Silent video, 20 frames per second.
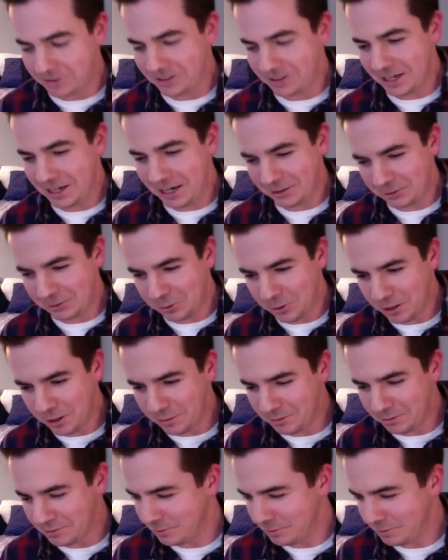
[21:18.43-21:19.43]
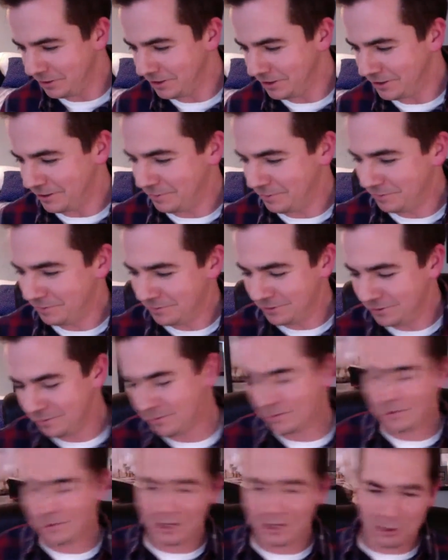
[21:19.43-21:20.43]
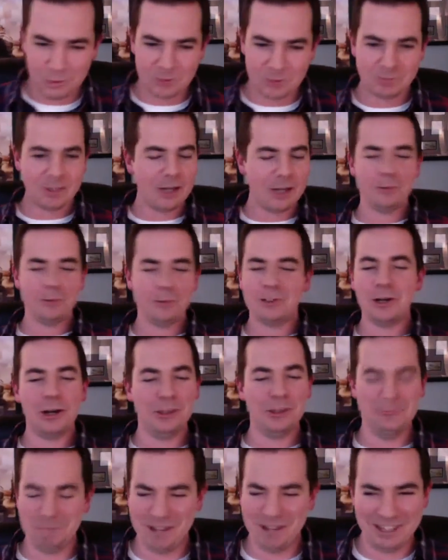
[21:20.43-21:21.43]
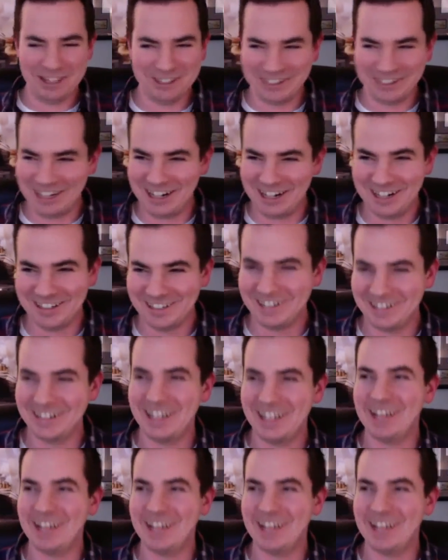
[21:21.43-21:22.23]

the actor Gore Abrams that plays him. I always call him by the character.